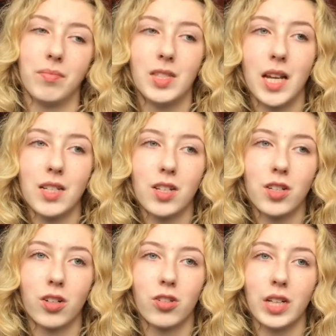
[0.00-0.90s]
Since the
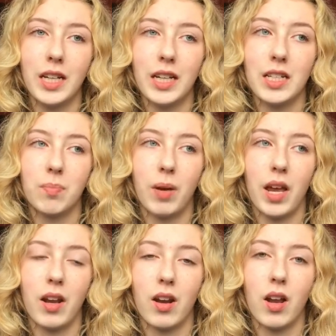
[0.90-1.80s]
surgery, he has
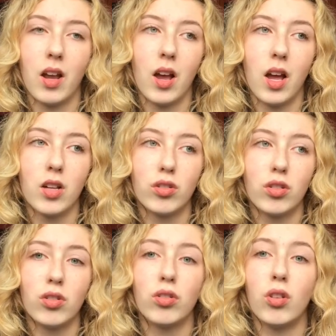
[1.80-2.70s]
been
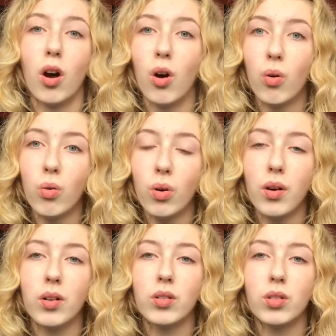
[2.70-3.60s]
so
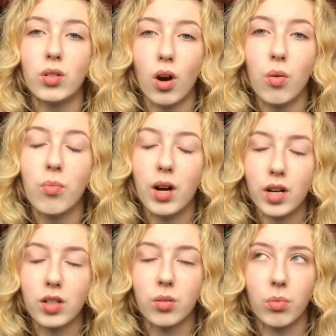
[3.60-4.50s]

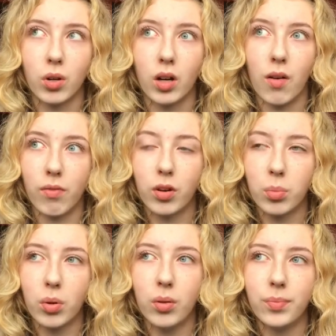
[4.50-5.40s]
much more
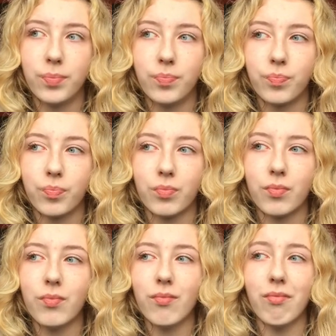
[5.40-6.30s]
comfortable
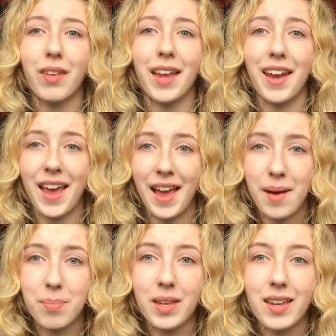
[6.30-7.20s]
and
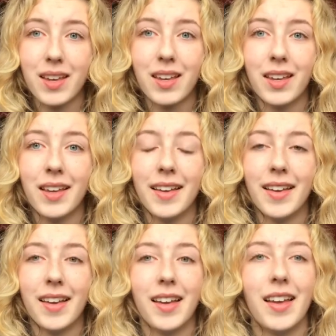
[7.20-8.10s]
happy,
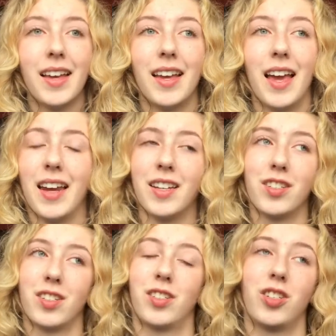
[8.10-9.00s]
and
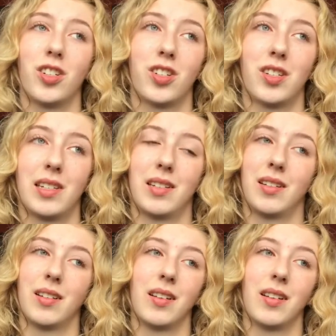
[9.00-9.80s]
it's just